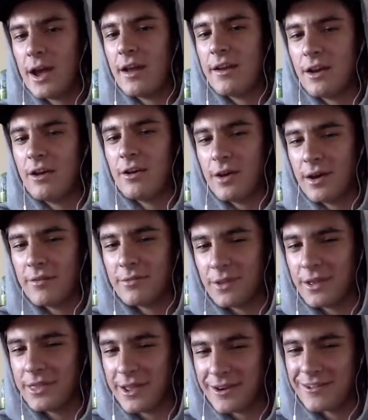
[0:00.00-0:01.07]
I know
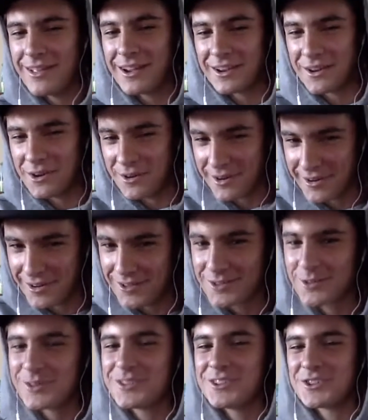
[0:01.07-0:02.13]
that are like going on all
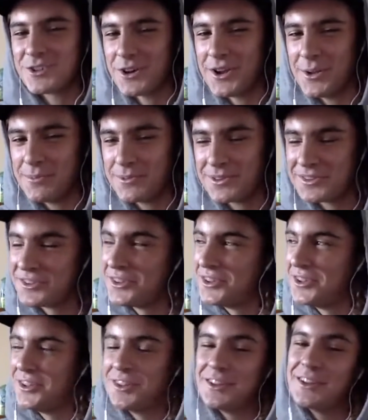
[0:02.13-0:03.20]
sorts of trips,
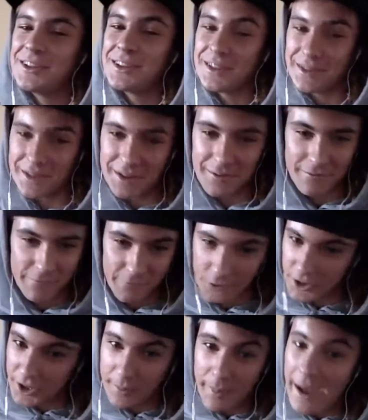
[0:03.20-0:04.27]
getting
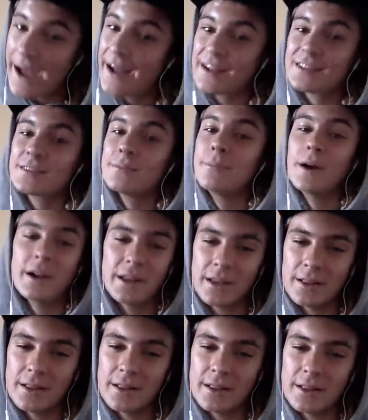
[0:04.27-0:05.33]
fully backed money,
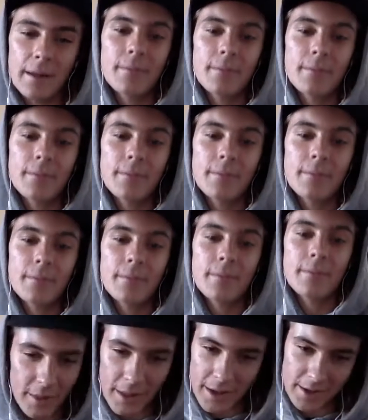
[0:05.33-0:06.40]
like
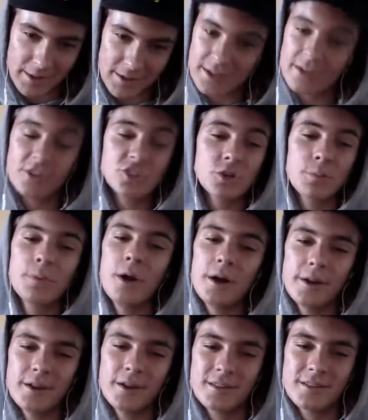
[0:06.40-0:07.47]

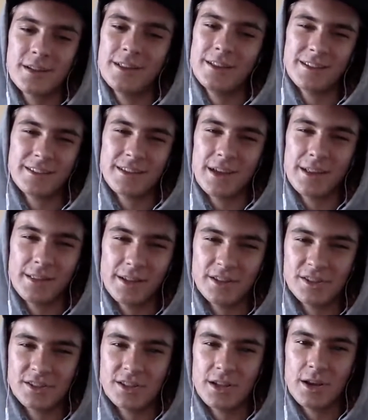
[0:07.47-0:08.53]
products that like skate
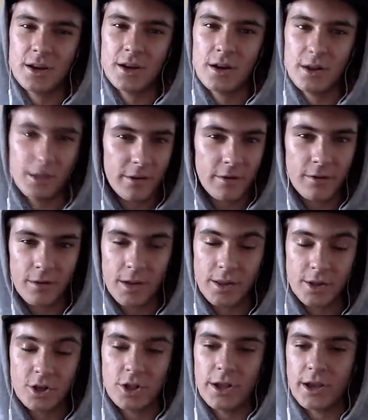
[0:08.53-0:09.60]
ledges there in
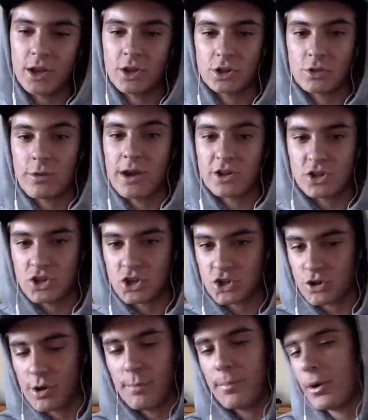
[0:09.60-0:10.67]
their like a Thrasher
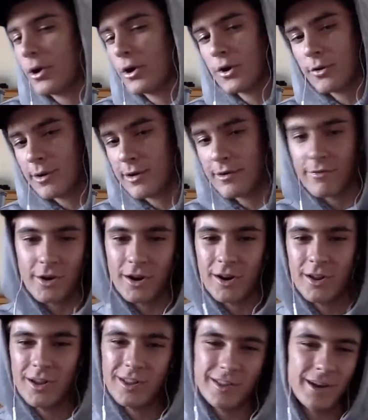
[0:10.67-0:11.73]
Street part or whatever.
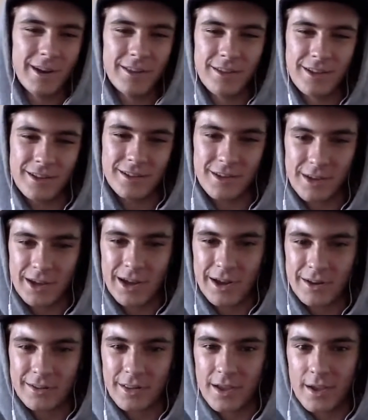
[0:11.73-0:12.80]
That I think it's like kind
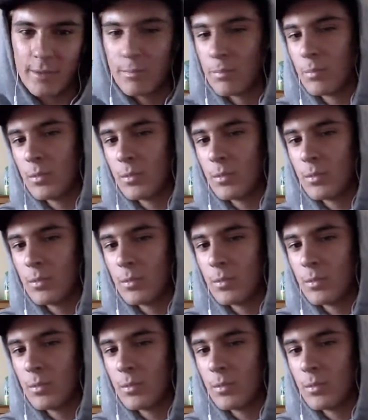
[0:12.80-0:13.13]
of lame.